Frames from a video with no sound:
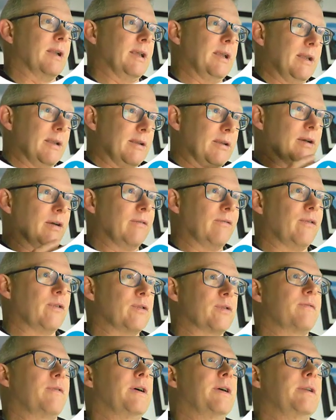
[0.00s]

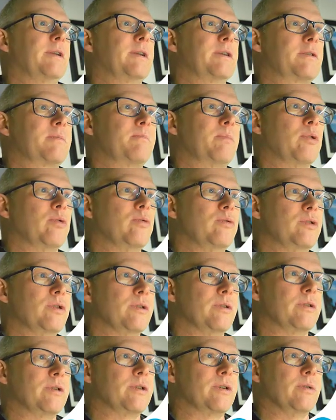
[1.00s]
diversified exposure
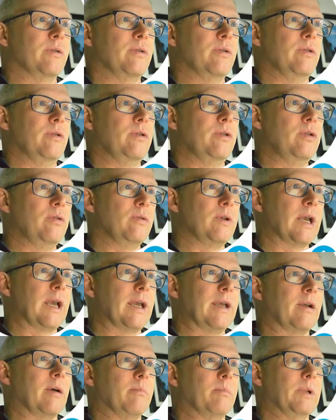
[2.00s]
to UK
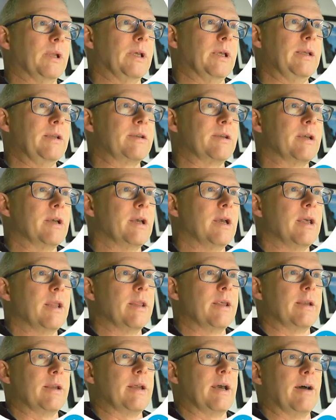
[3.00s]
companies
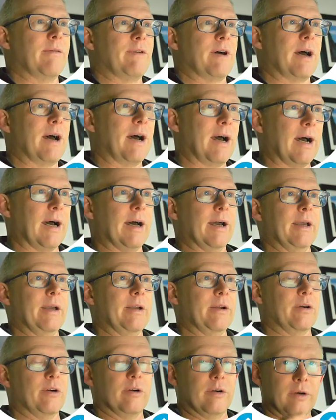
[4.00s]
that have a
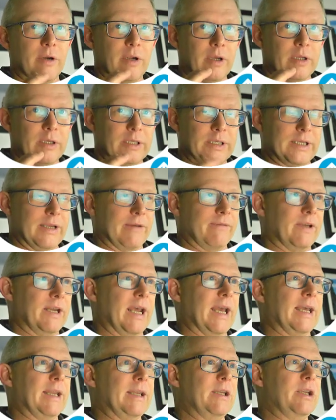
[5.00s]
higher
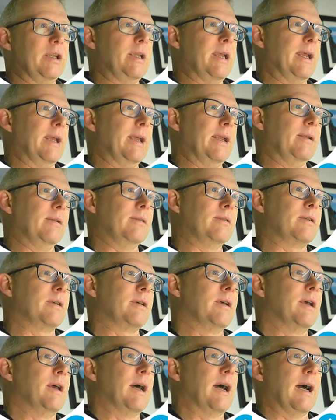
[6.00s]
dividend yield,
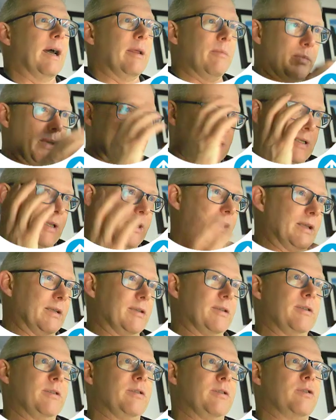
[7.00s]
and basically this
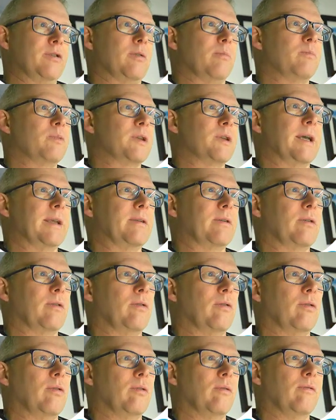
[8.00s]
is a subset
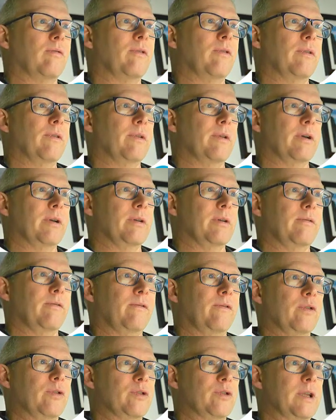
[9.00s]
of the
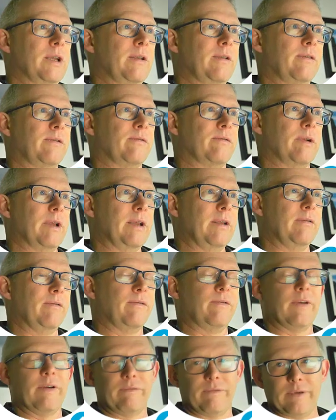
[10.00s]
FTSE
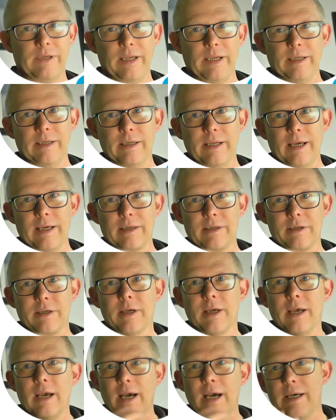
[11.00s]
350 index,
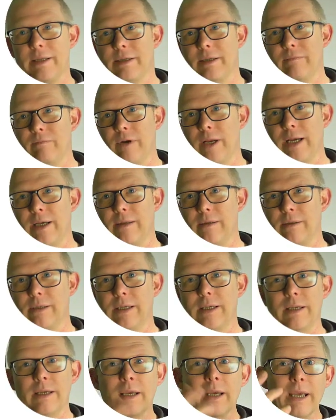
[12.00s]
and in
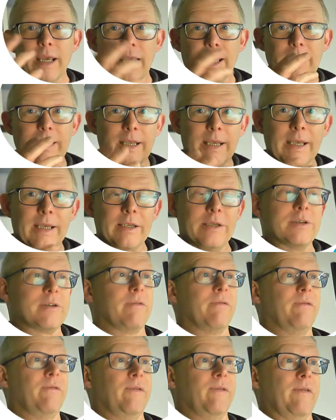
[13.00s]
reality it is
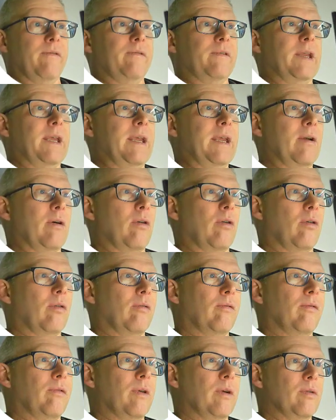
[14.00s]
50
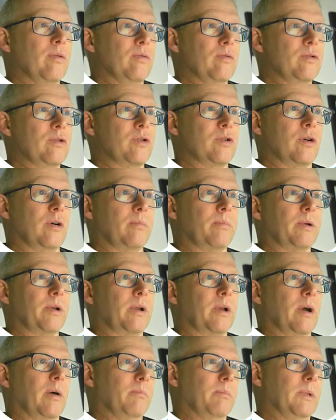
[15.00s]
of those top
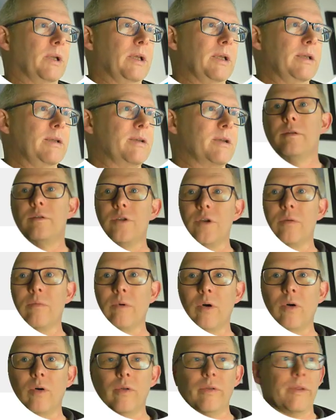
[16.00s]
companies.
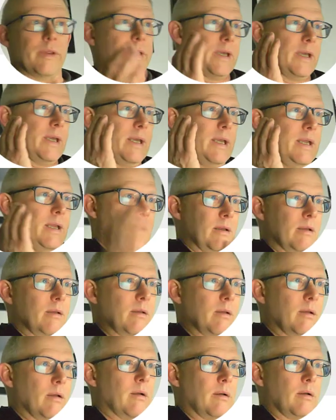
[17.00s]
On the
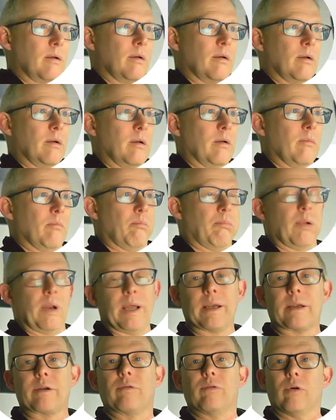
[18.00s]

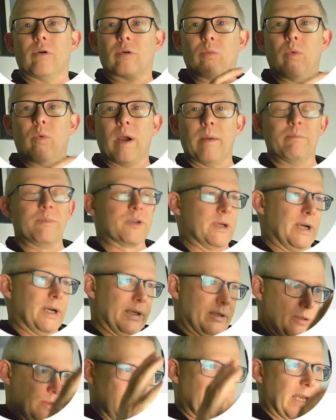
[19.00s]
BlackRock
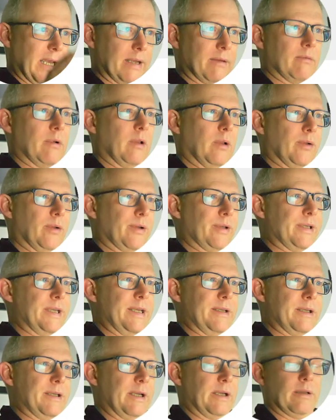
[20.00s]
website you get a lot of
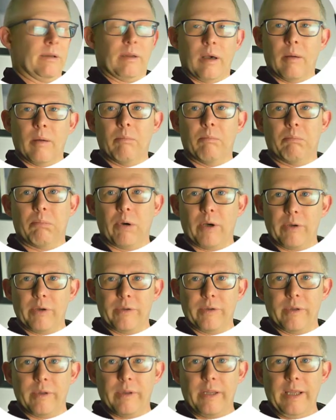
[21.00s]
detail
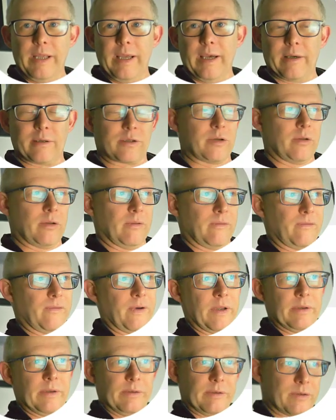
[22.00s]
about the actual
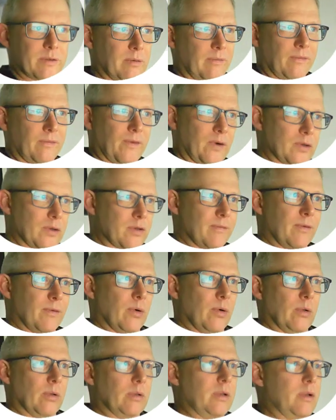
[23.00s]
fund. So first of
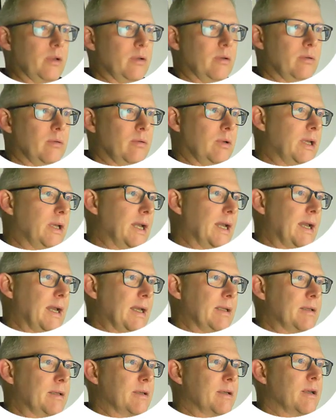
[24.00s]
all you
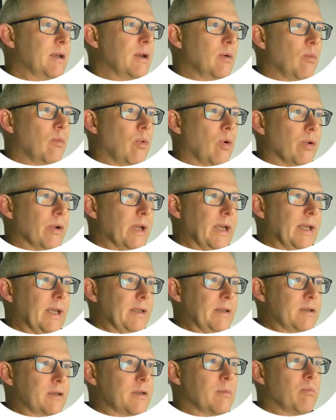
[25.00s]
get what
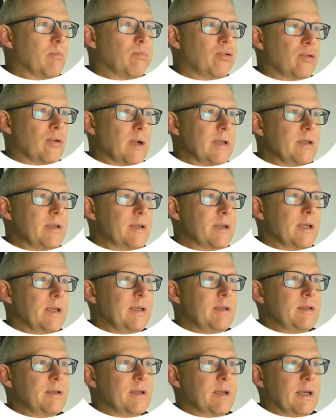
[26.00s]
its price
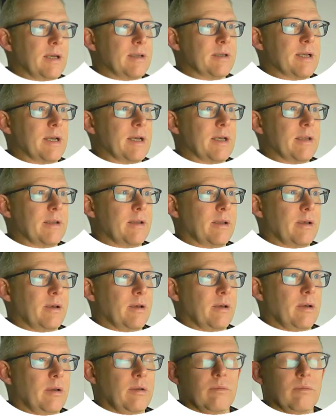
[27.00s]
is as at the